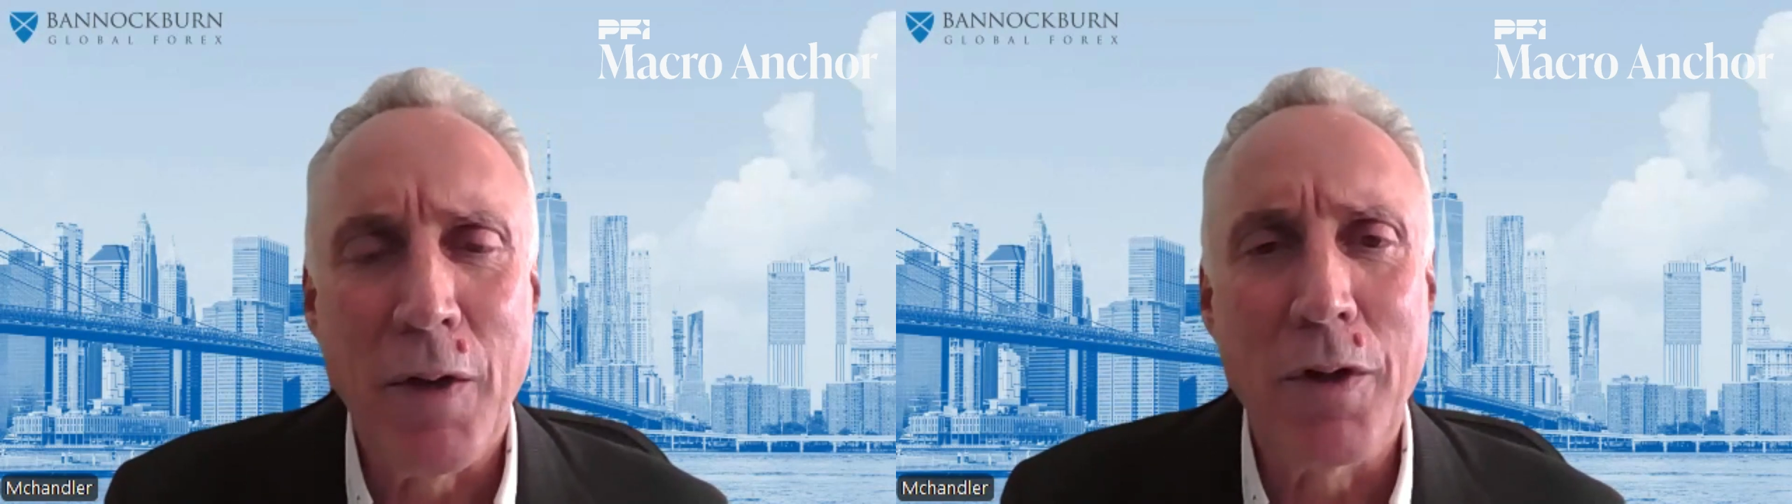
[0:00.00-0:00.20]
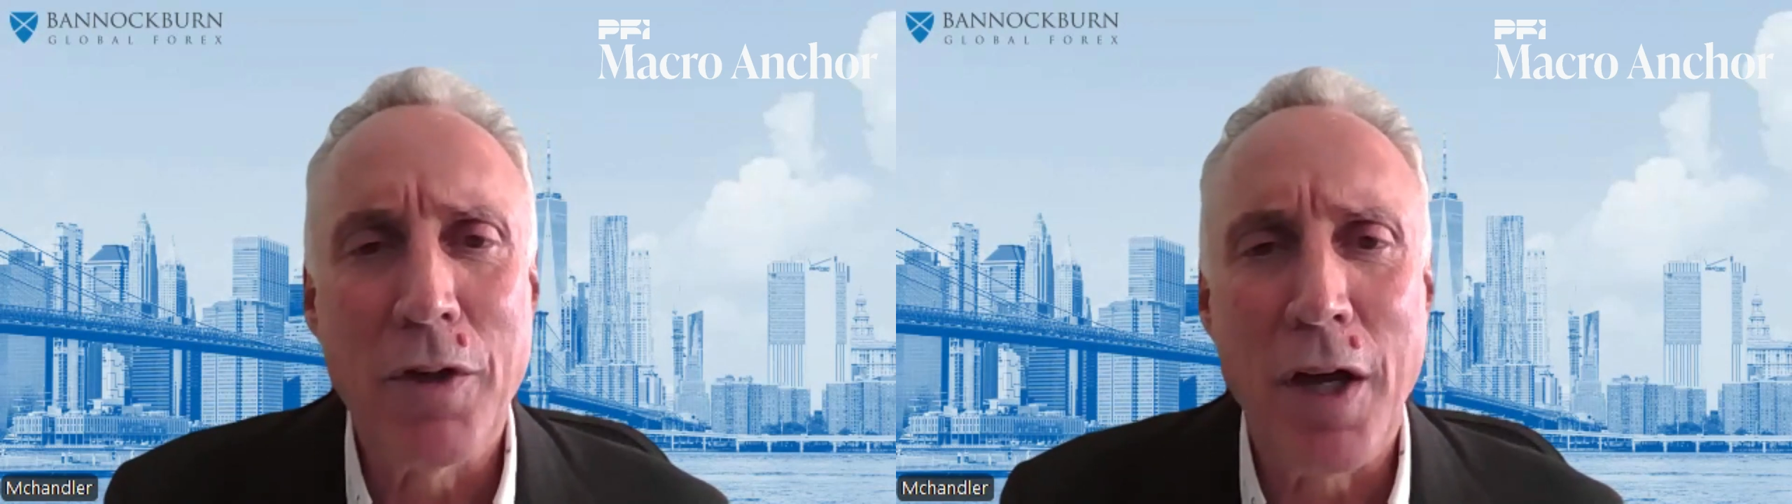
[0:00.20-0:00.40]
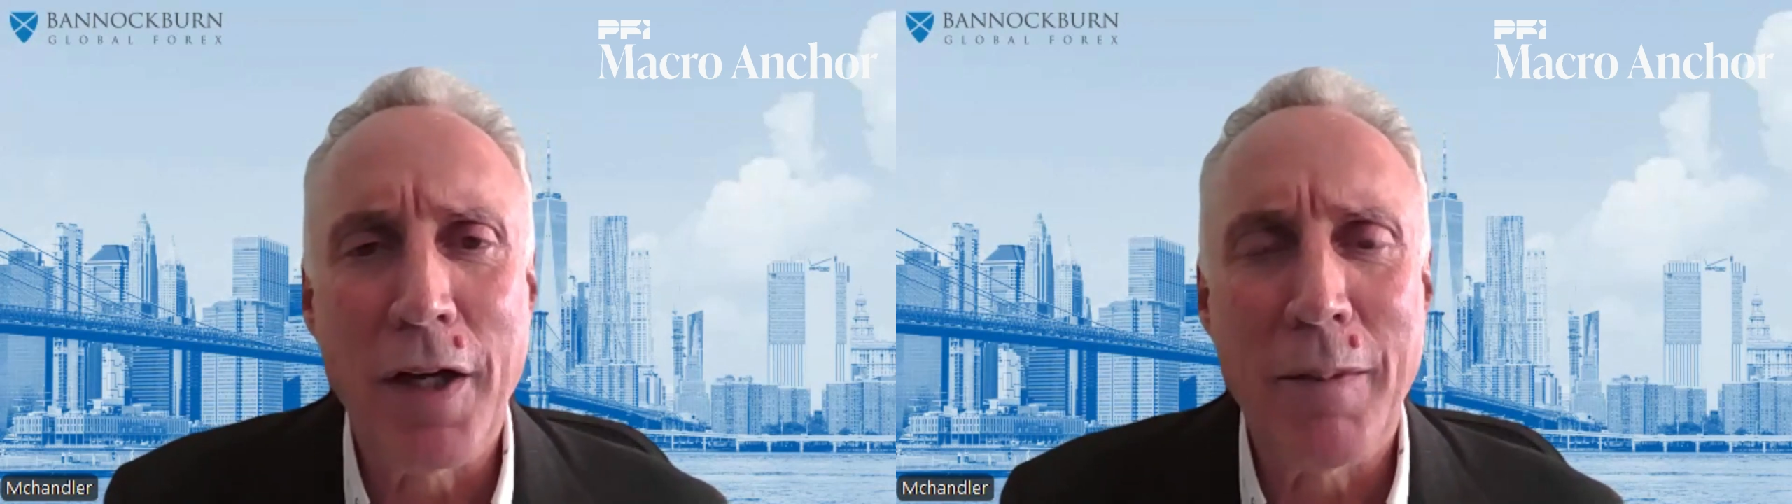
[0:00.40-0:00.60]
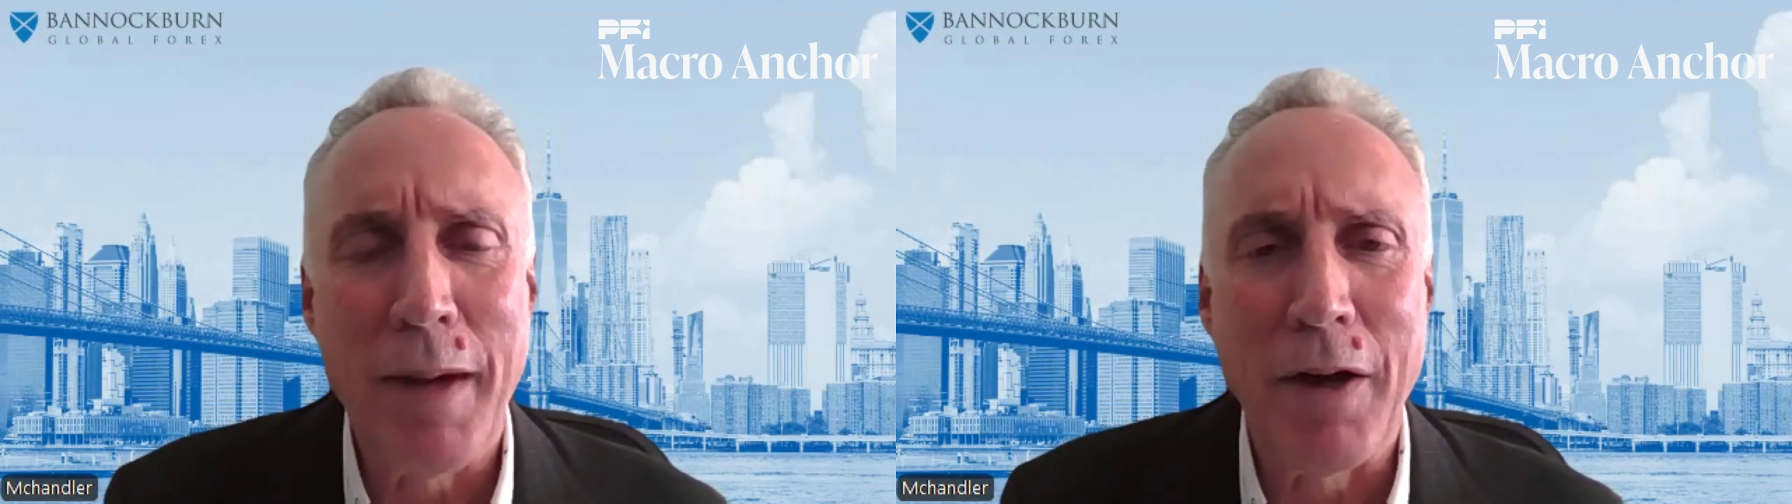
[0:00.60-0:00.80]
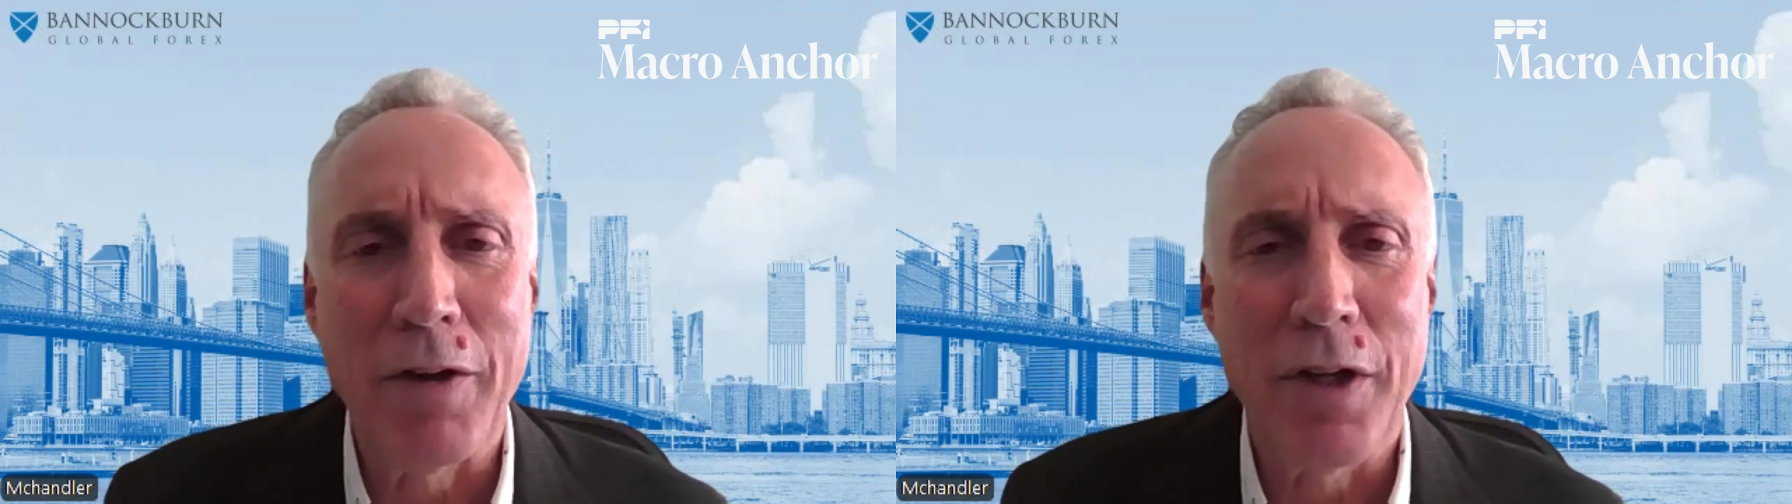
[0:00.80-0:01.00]
We're talking
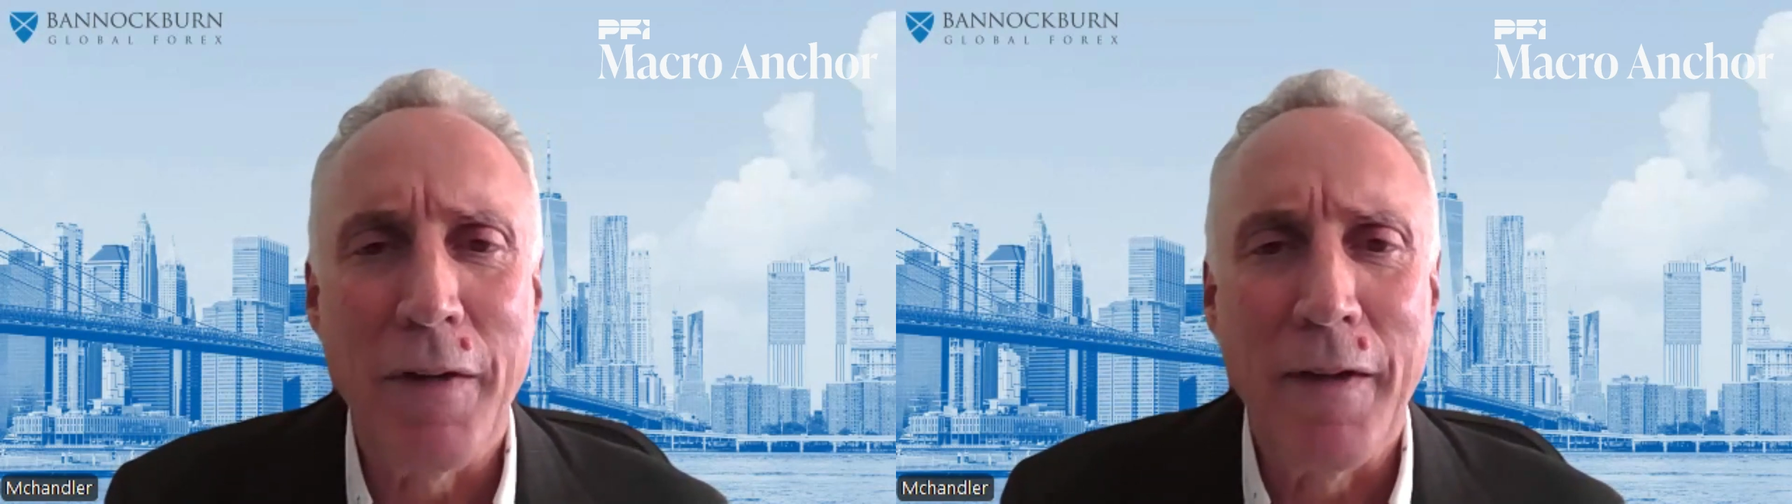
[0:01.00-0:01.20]
about